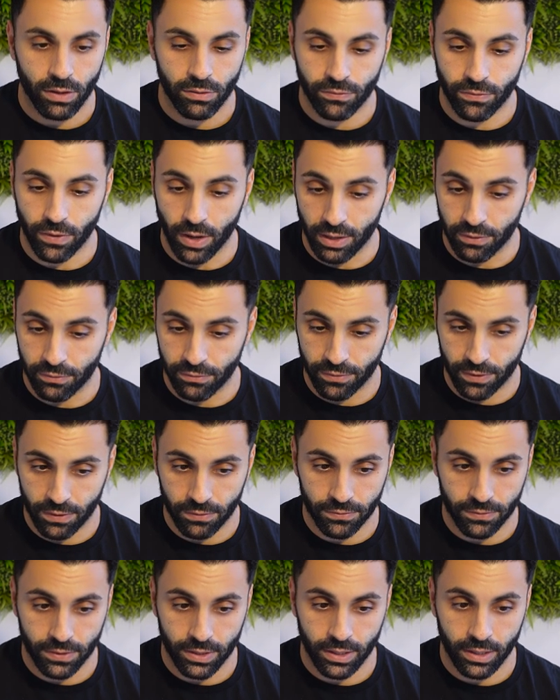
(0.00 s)

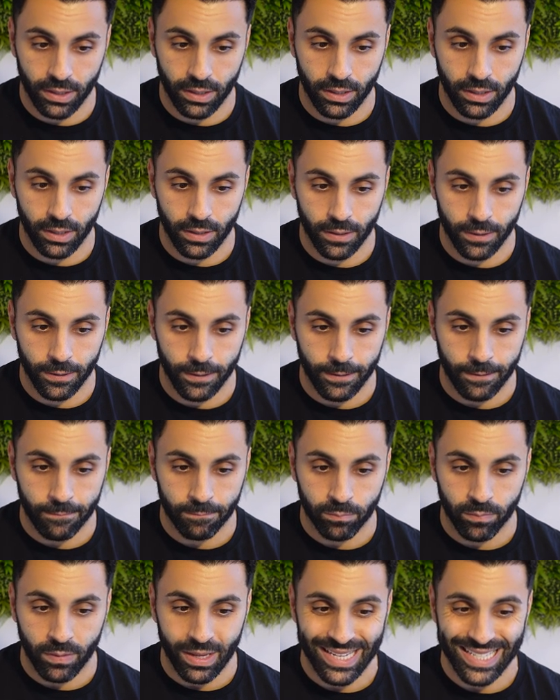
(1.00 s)
550,
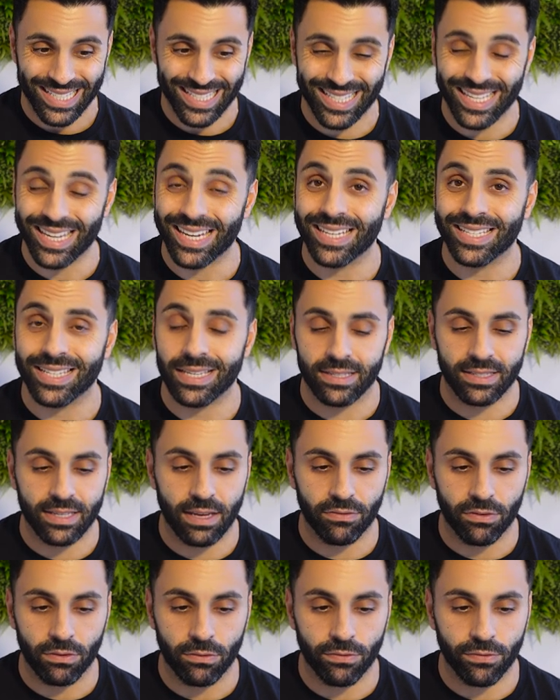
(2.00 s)

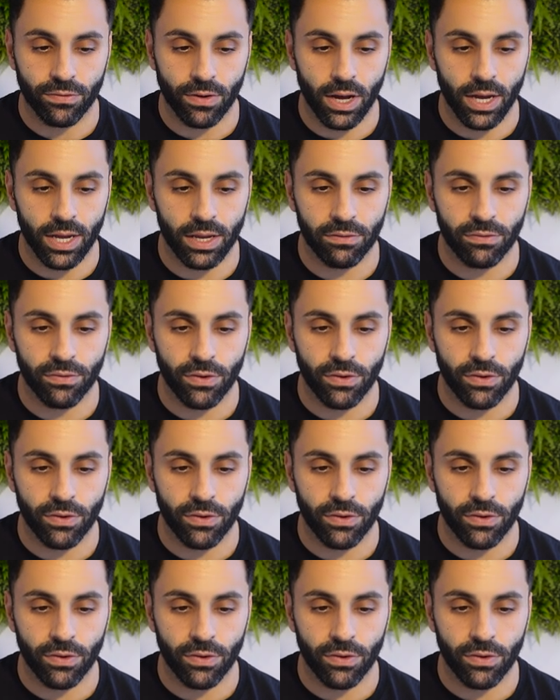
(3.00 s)
675.